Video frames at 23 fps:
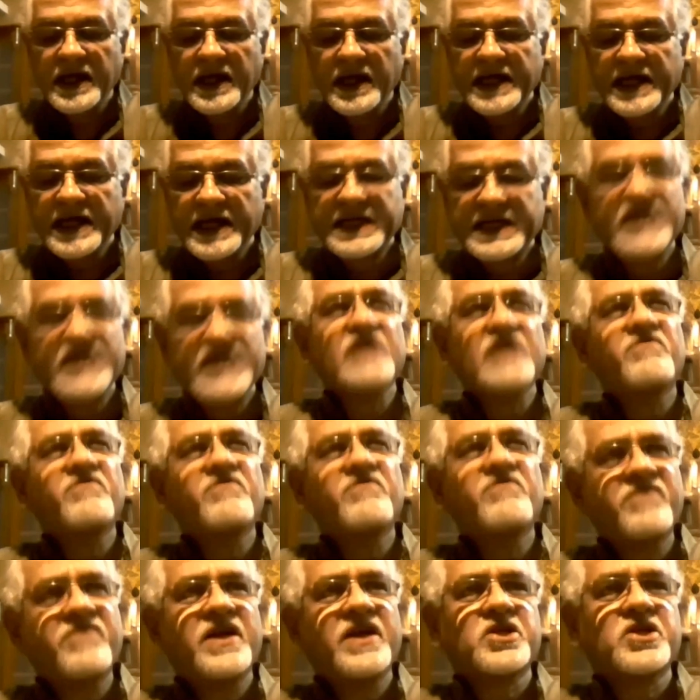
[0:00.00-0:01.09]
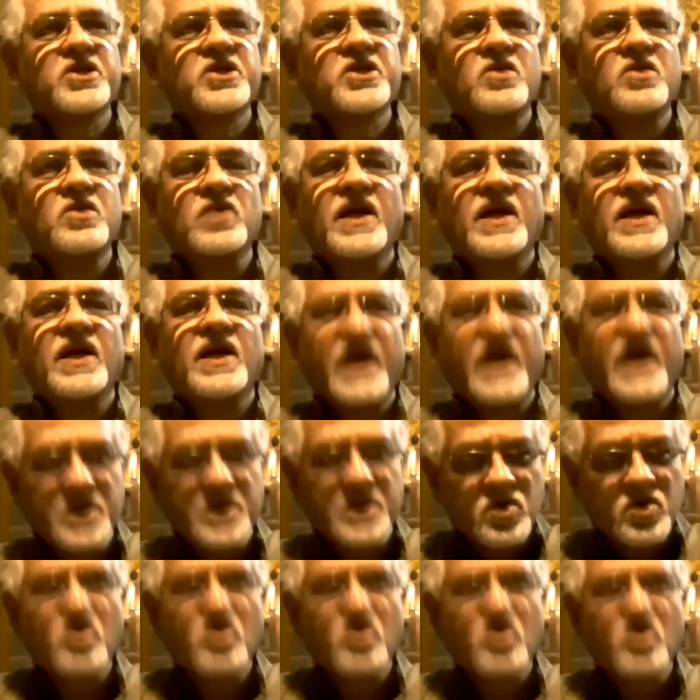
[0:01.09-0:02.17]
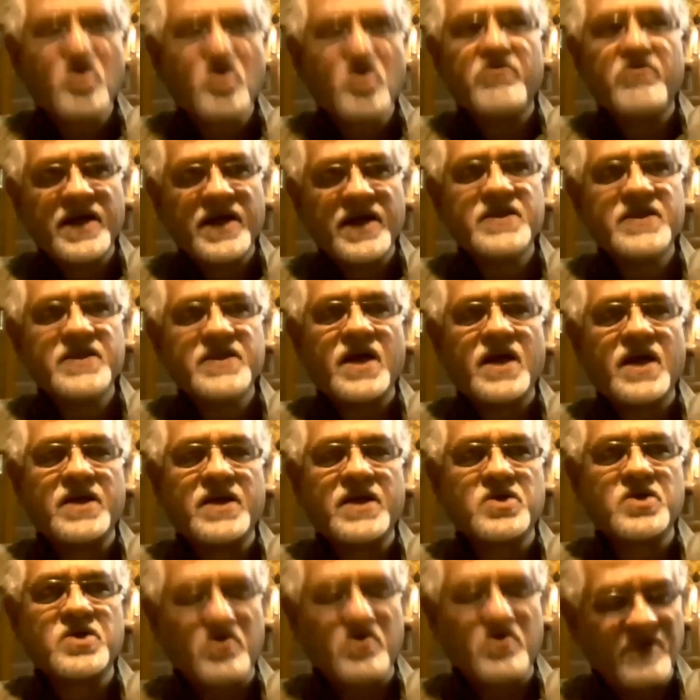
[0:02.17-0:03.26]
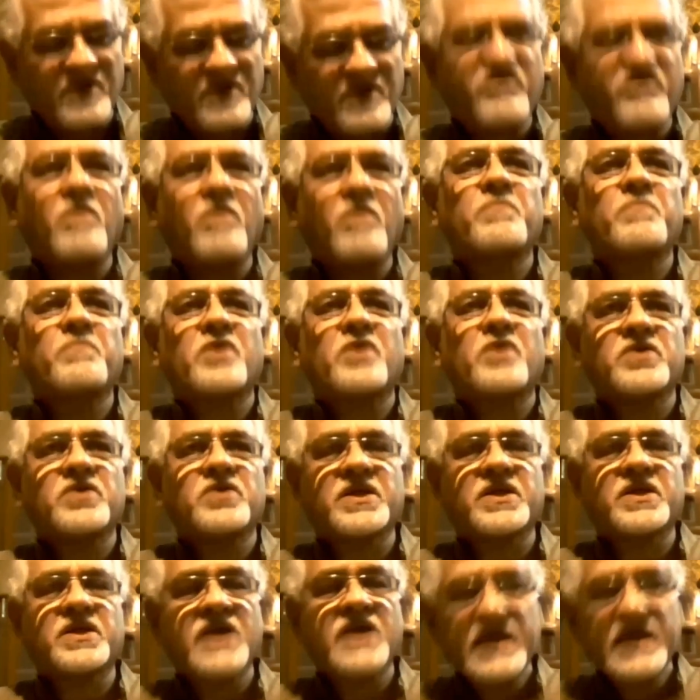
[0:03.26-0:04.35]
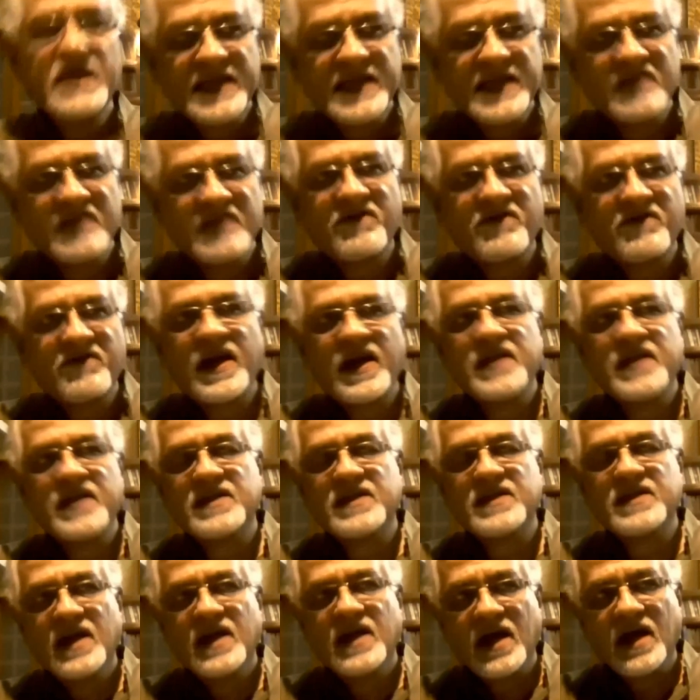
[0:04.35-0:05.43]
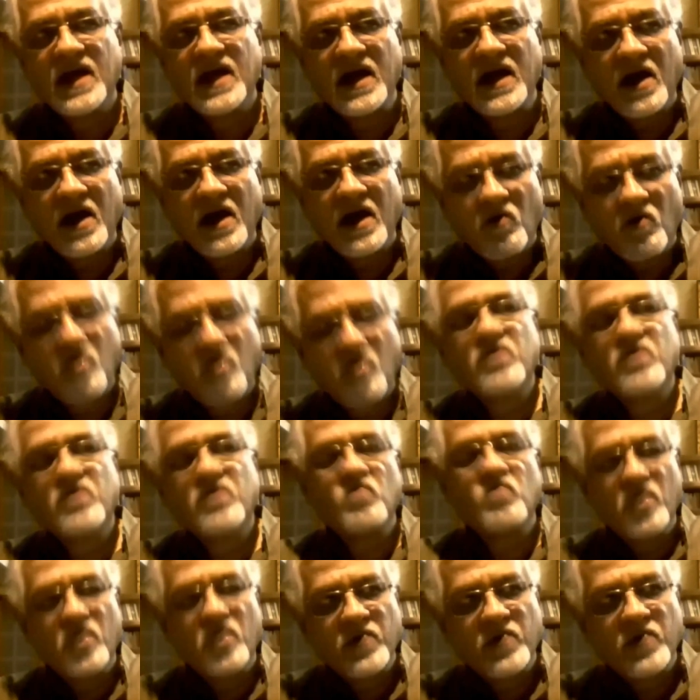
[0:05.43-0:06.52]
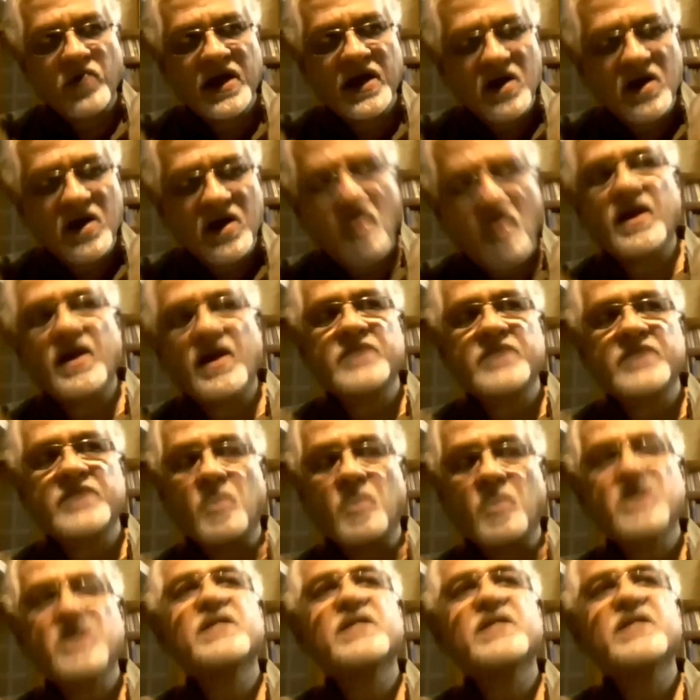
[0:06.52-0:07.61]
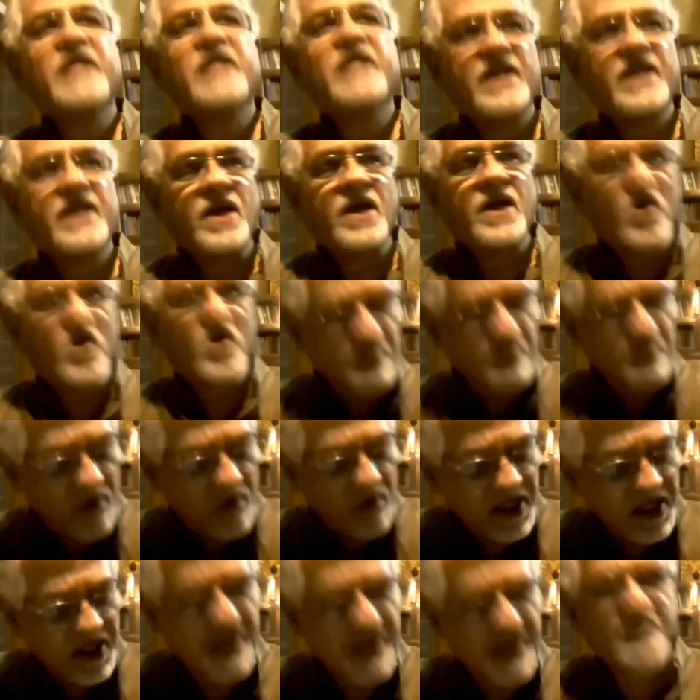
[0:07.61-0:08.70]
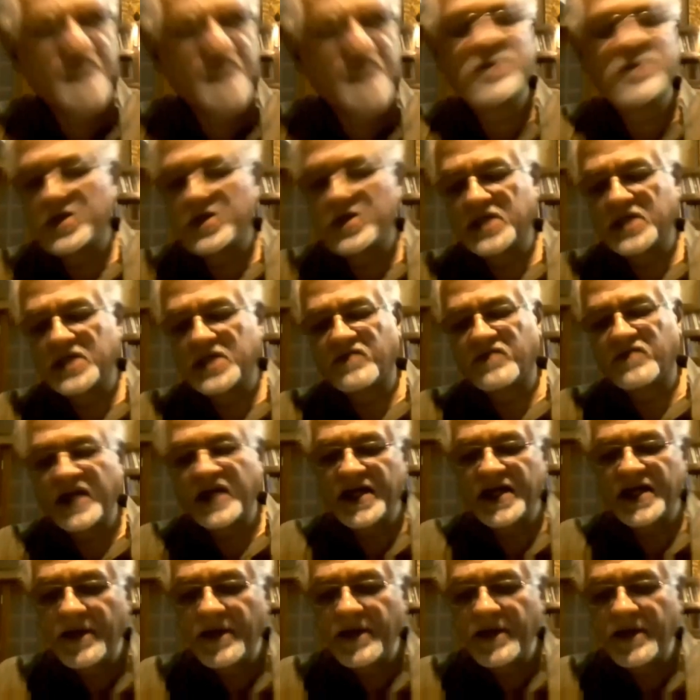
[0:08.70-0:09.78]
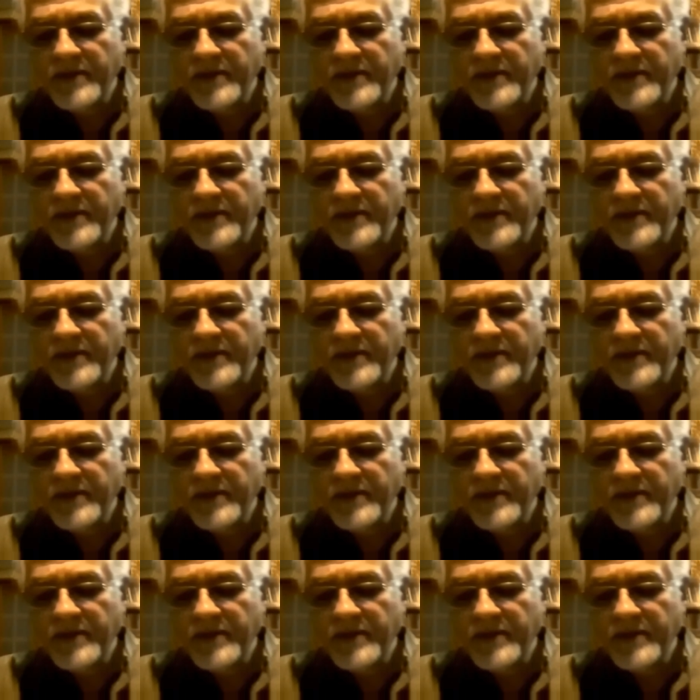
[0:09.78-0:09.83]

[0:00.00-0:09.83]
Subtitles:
taking a fresh look at the so-called Renaissance or reform projects that defined what we call as modern Kerala, or the modernity projects of Kerala,